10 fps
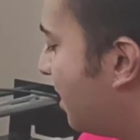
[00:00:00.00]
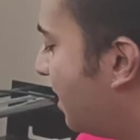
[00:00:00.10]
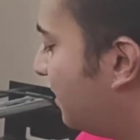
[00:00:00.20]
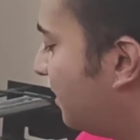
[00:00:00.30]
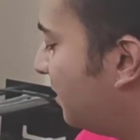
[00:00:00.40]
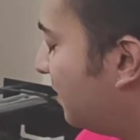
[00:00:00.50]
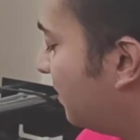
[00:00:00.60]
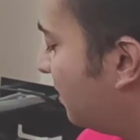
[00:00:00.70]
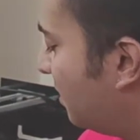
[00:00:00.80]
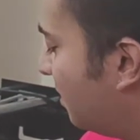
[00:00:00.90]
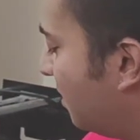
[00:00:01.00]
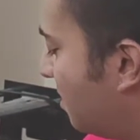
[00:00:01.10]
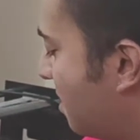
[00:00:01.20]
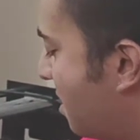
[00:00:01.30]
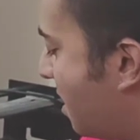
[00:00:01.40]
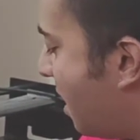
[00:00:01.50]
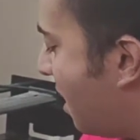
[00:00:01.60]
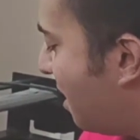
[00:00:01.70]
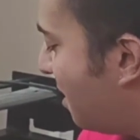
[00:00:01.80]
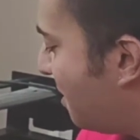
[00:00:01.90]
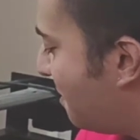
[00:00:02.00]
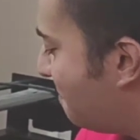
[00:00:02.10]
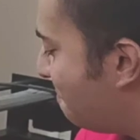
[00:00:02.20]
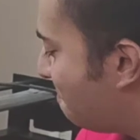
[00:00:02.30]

cases. Um,